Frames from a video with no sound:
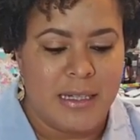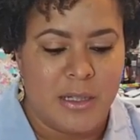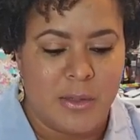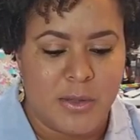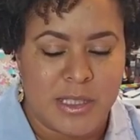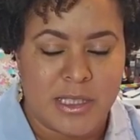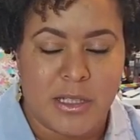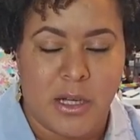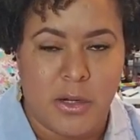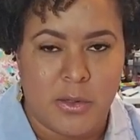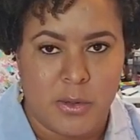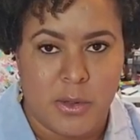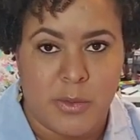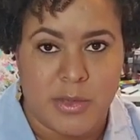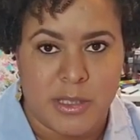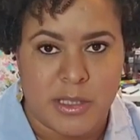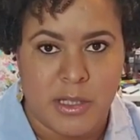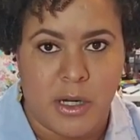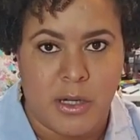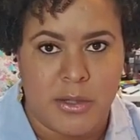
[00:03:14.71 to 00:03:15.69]
It was called
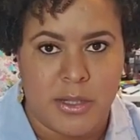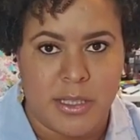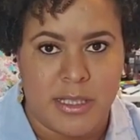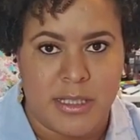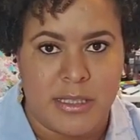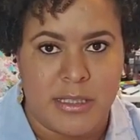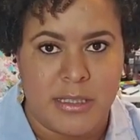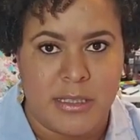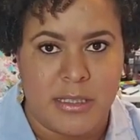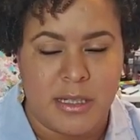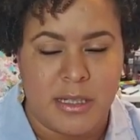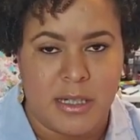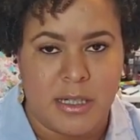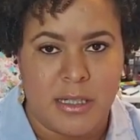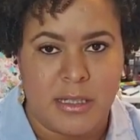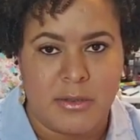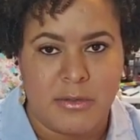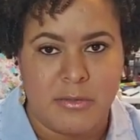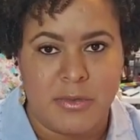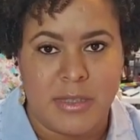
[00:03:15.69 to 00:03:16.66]

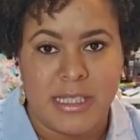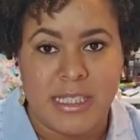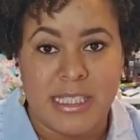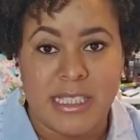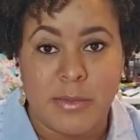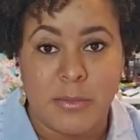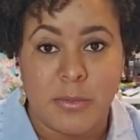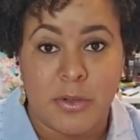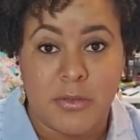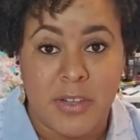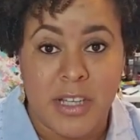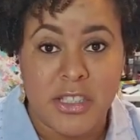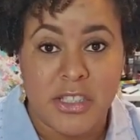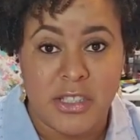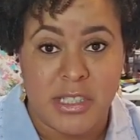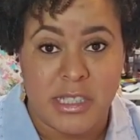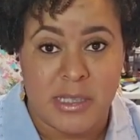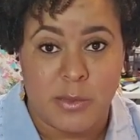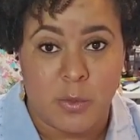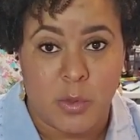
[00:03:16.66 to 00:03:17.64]
the Releasing
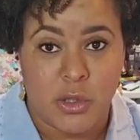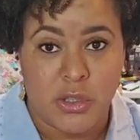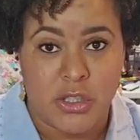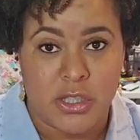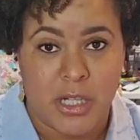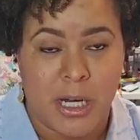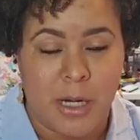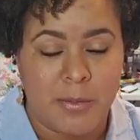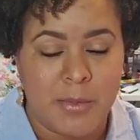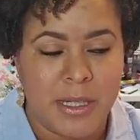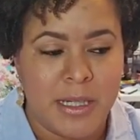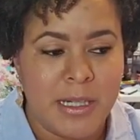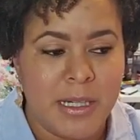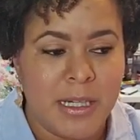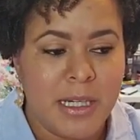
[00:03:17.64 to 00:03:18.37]
Perfectionism workshop,